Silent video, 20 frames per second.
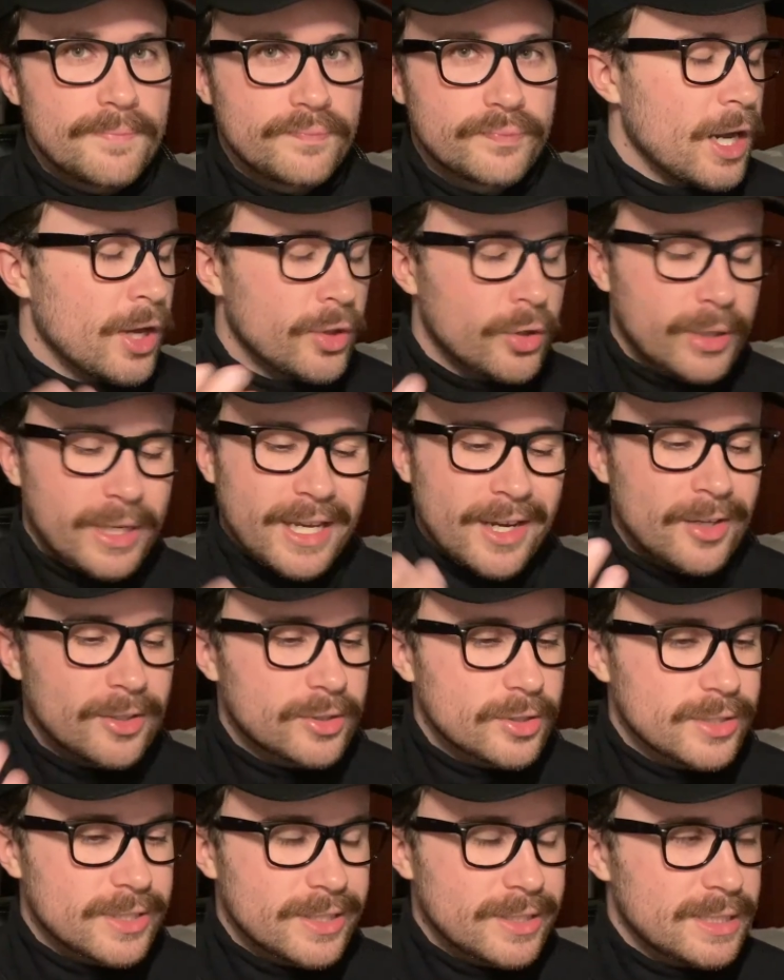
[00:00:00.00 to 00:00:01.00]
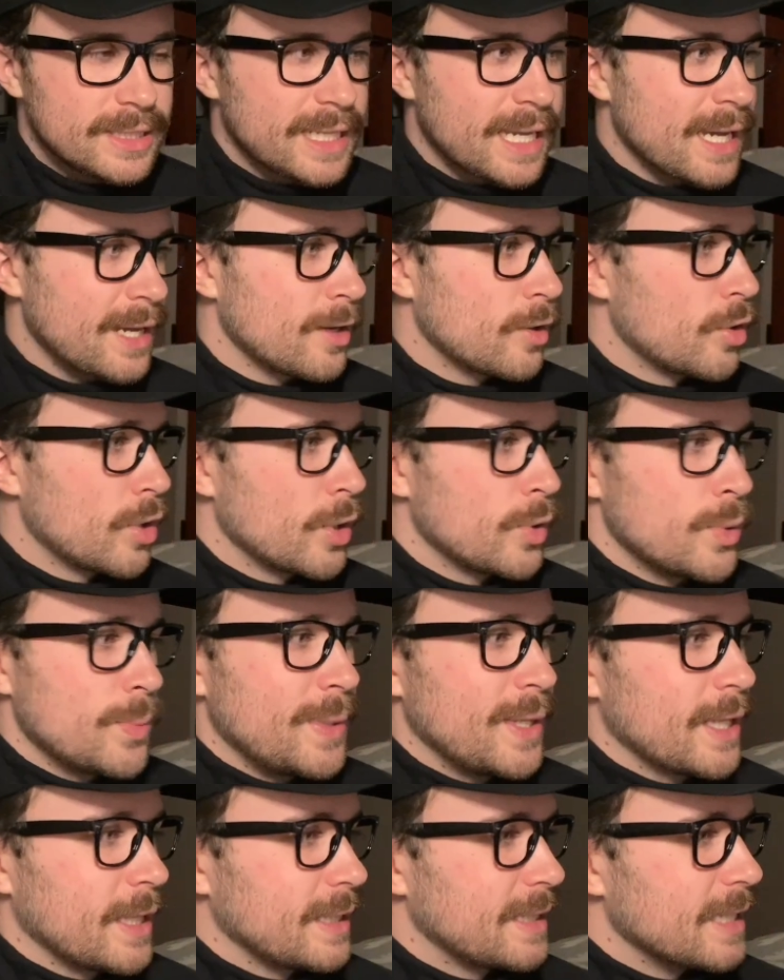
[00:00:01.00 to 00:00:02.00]
Other characters in this category would
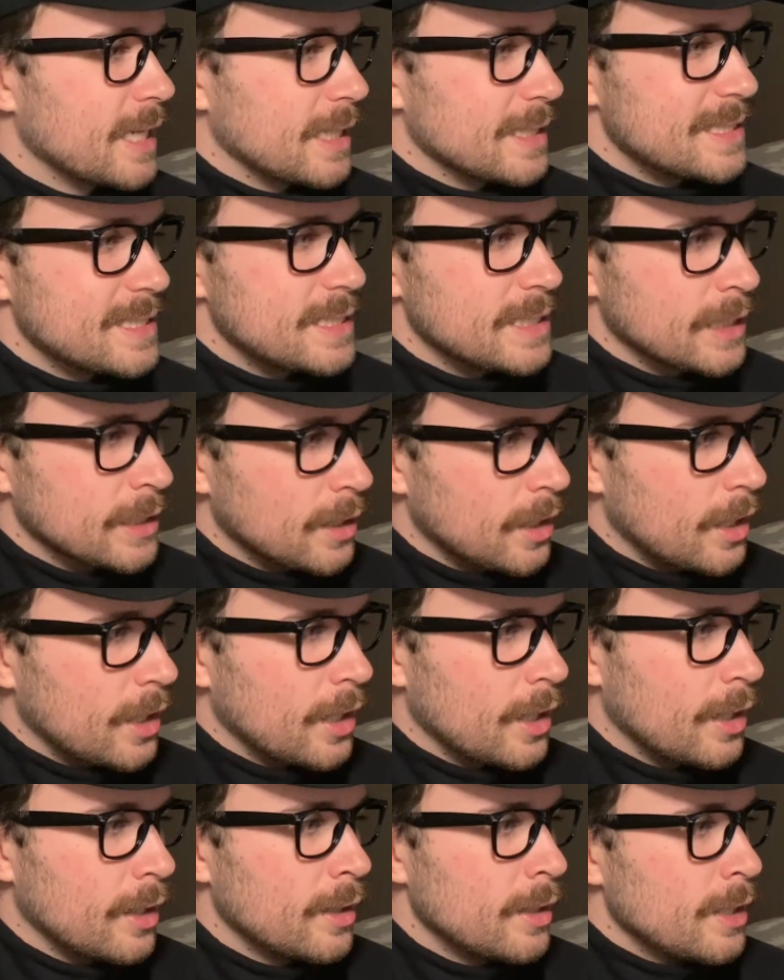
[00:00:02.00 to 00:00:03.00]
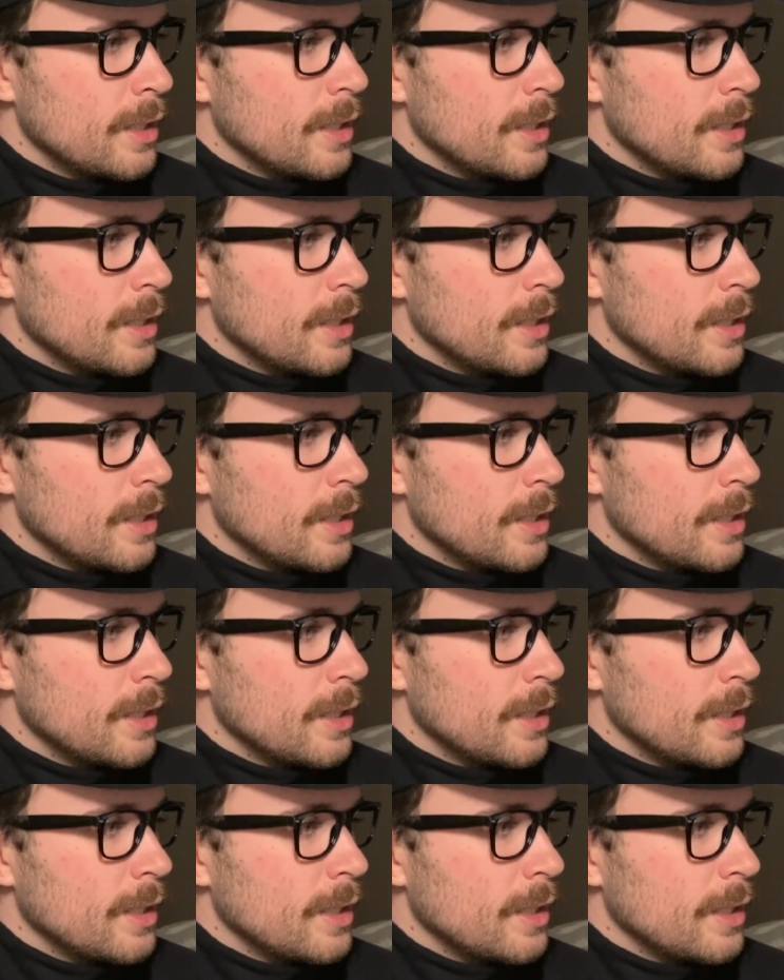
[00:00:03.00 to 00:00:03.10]
be like Godzilla,